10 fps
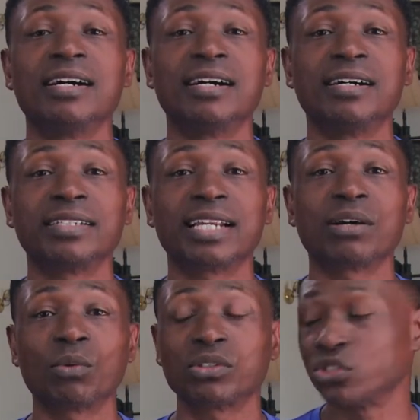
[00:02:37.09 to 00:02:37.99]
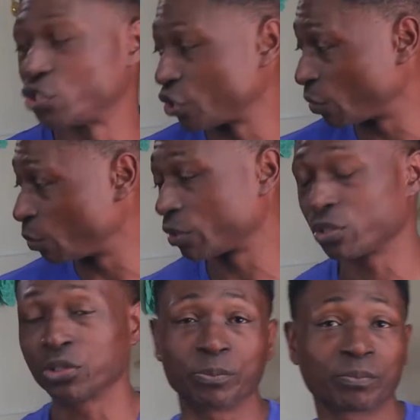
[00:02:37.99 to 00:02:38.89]
uh, that I want to share with
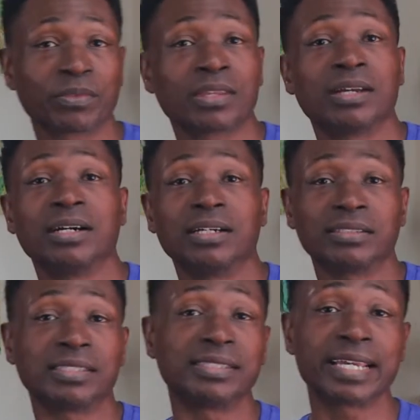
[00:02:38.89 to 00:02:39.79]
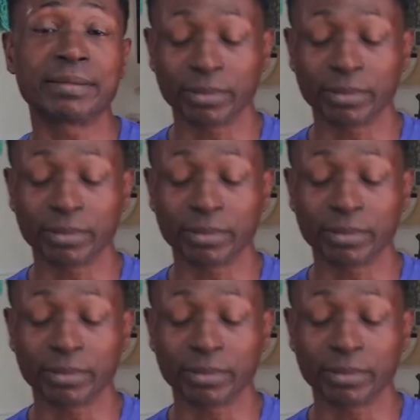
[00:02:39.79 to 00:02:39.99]
you uh, today.